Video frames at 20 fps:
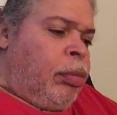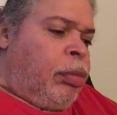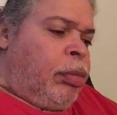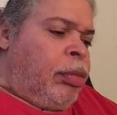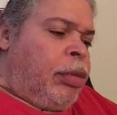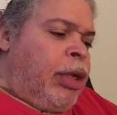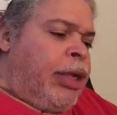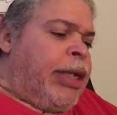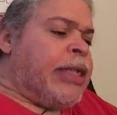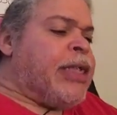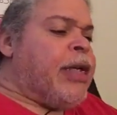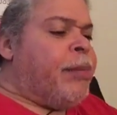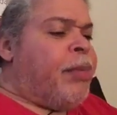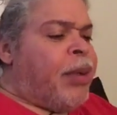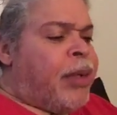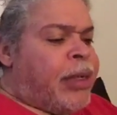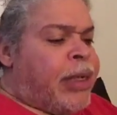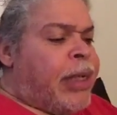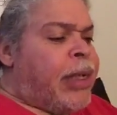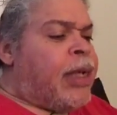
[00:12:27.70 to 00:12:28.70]
the
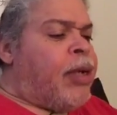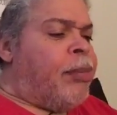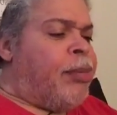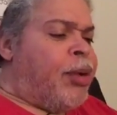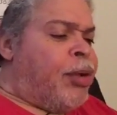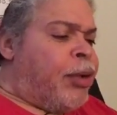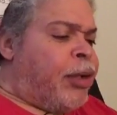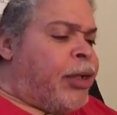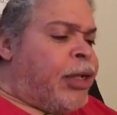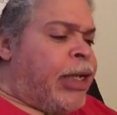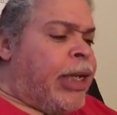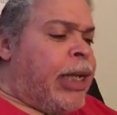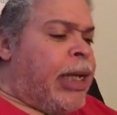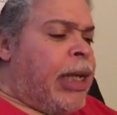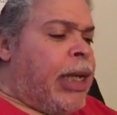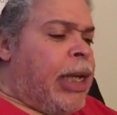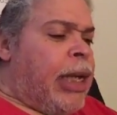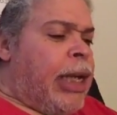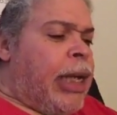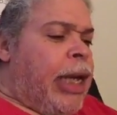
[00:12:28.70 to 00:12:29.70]
disability
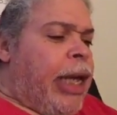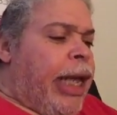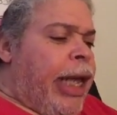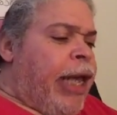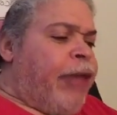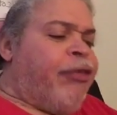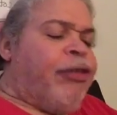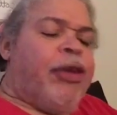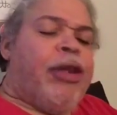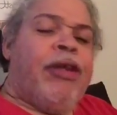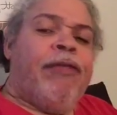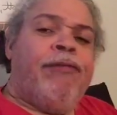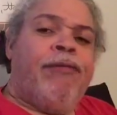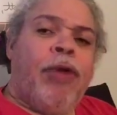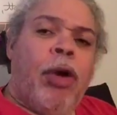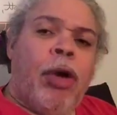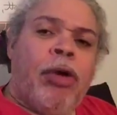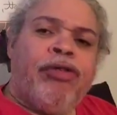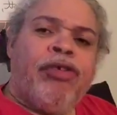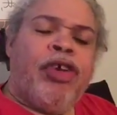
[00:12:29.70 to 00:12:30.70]
community is a
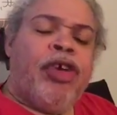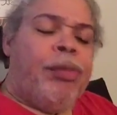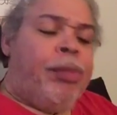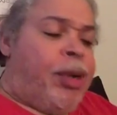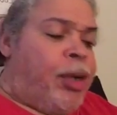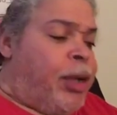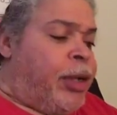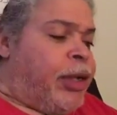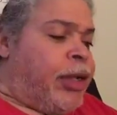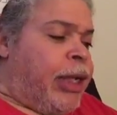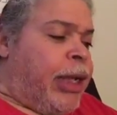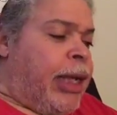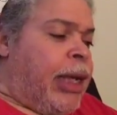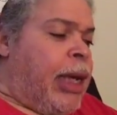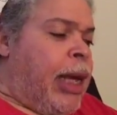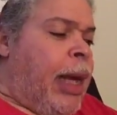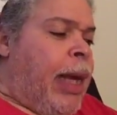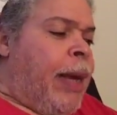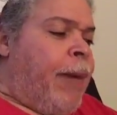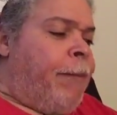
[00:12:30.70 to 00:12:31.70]
diverse
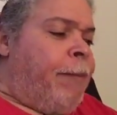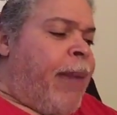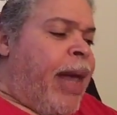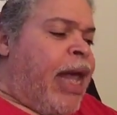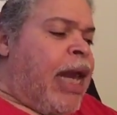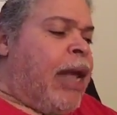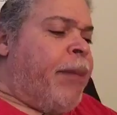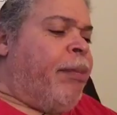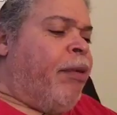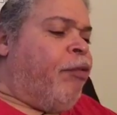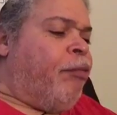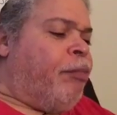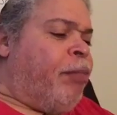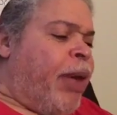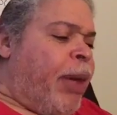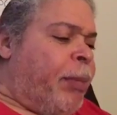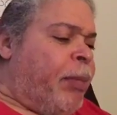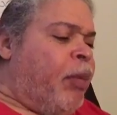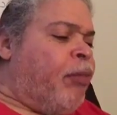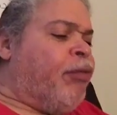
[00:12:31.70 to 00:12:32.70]
community made up of
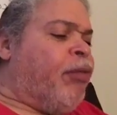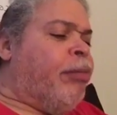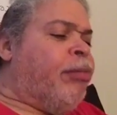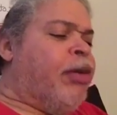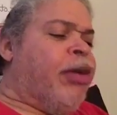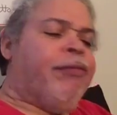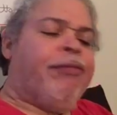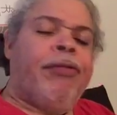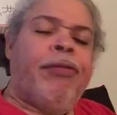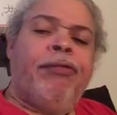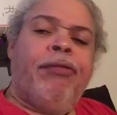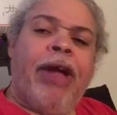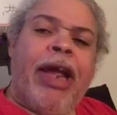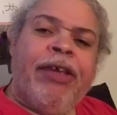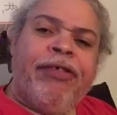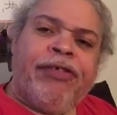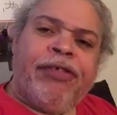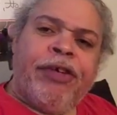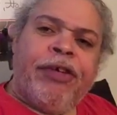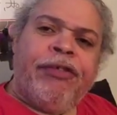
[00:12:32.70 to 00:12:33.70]
people from different
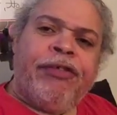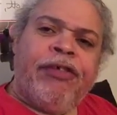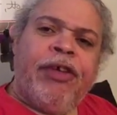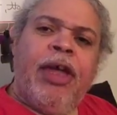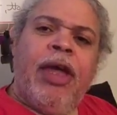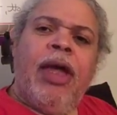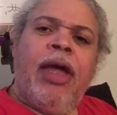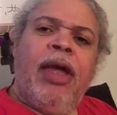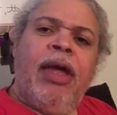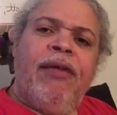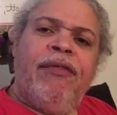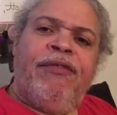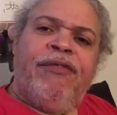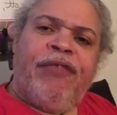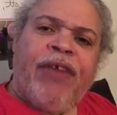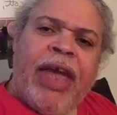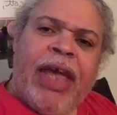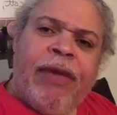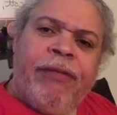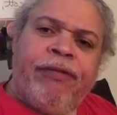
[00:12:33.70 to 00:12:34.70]
races,
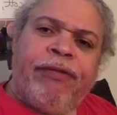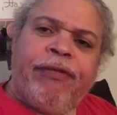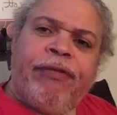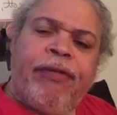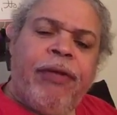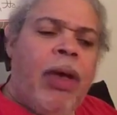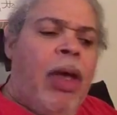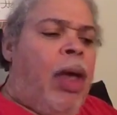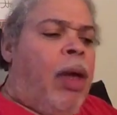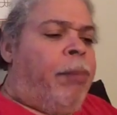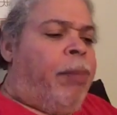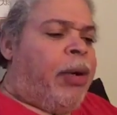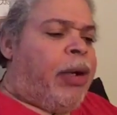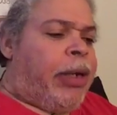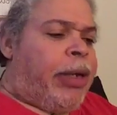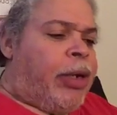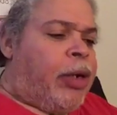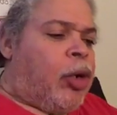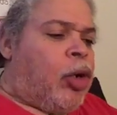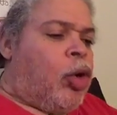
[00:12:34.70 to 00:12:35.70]
faiths,
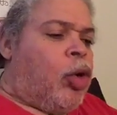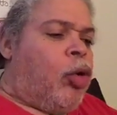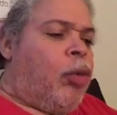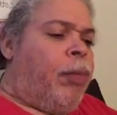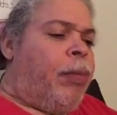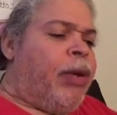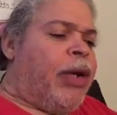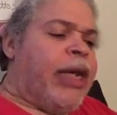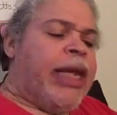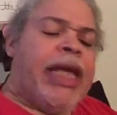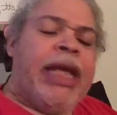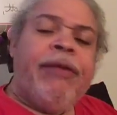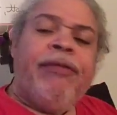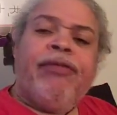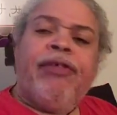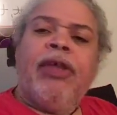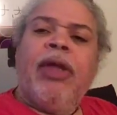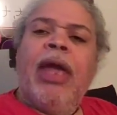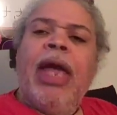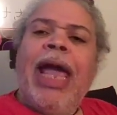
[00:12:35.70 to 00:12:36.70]
political
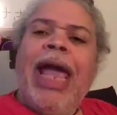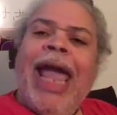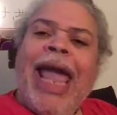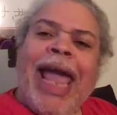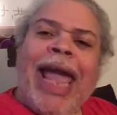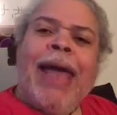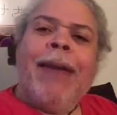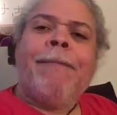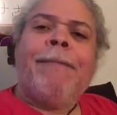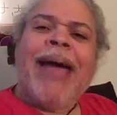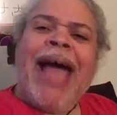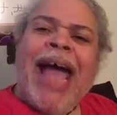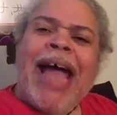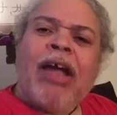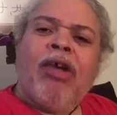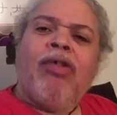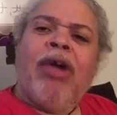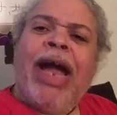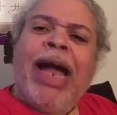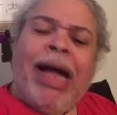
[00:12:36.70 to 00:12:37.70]
beliefs, and
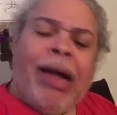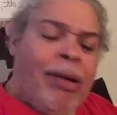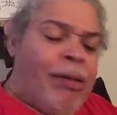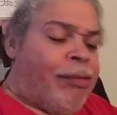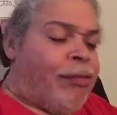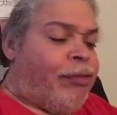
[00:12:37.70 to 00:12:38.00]
backgrounds.